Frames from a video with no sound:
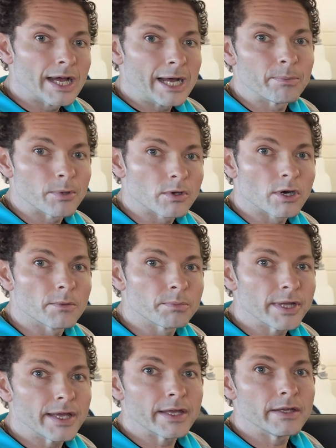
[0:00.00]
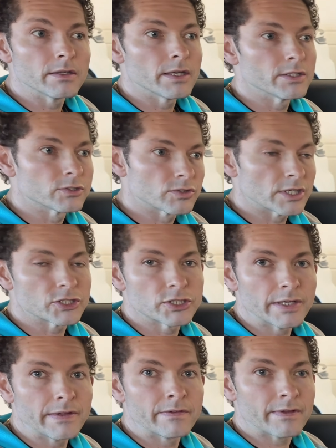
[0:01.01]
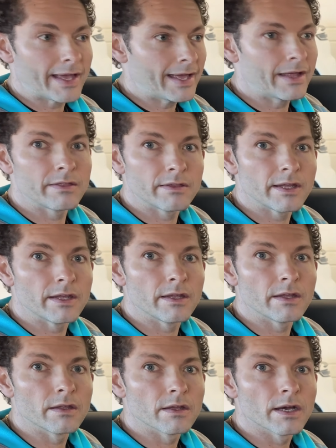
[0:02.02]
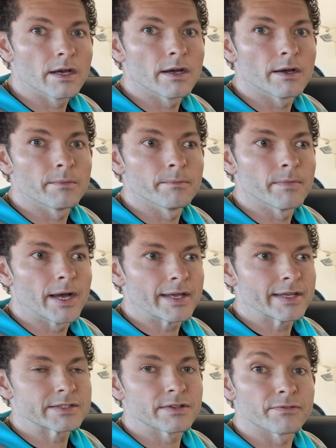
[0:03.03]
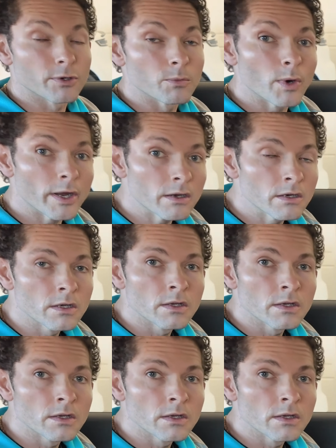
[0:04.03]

Apple CarPlay instructions and the, I guess the firmware,